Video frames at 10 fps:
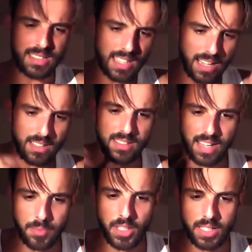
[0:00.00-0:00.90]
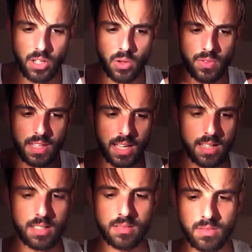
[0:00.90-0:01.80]
can time to let go of that
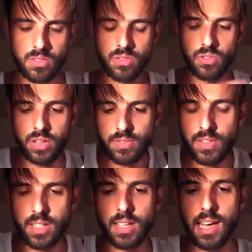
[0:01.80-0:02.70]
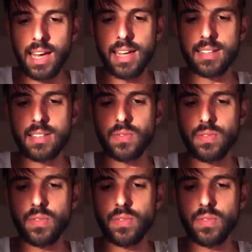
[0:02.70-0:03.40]
grieving and